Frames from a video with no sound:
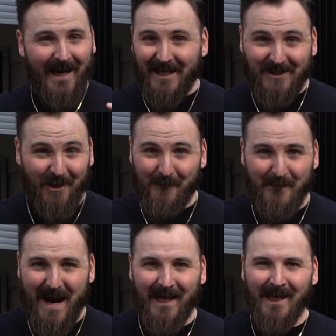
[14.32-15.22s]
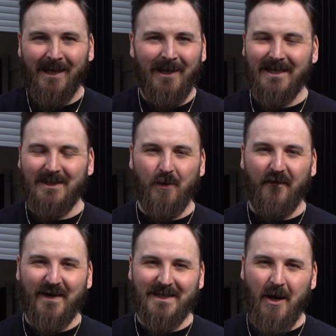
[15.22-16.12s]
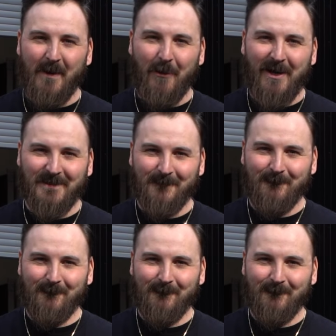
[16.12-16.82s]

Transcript: It's going to be mad. Let's see what the figures come out as.